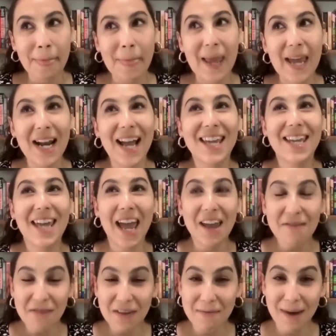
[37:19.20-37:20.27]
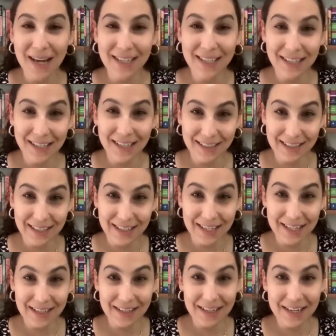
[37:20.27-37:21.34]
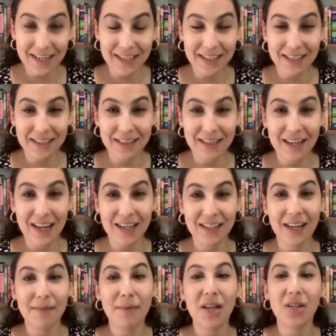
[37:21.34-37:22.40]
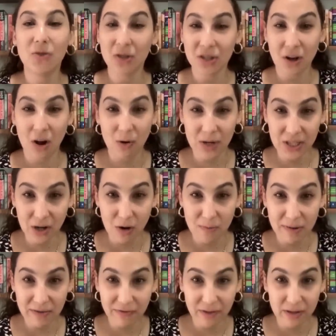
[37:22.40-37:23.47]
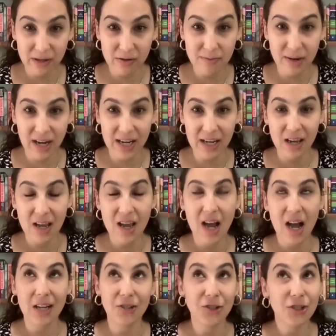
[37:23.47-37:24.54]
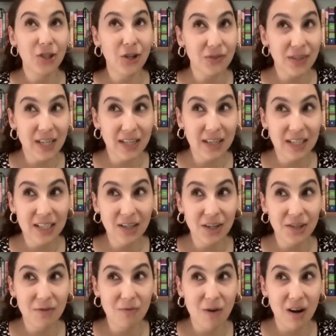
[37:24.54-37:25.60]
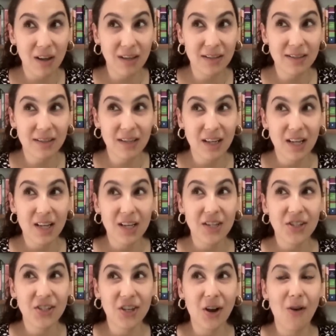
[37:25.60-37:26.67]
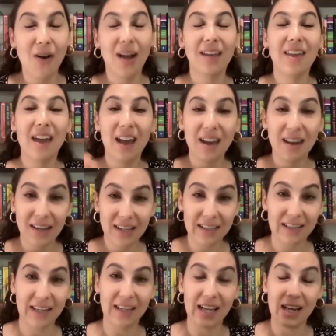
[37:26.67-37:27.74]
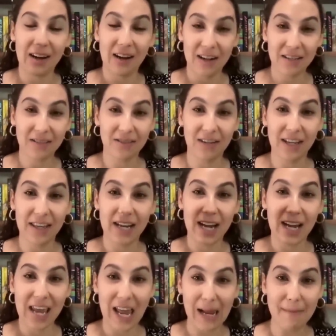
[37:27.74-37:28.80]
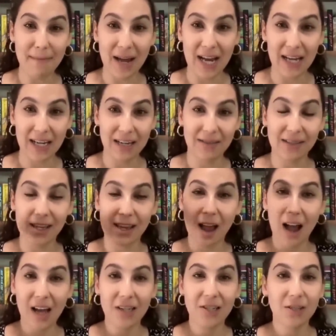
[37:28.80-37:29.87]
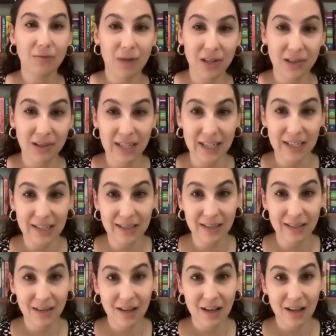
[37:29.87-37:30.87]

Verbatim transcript: And I gave him ideas and he he, he said, my door's always open for you, but I, I just don't think these are the ones. So again, it's like that hustle. And then I came back and I was like, I just wrote this.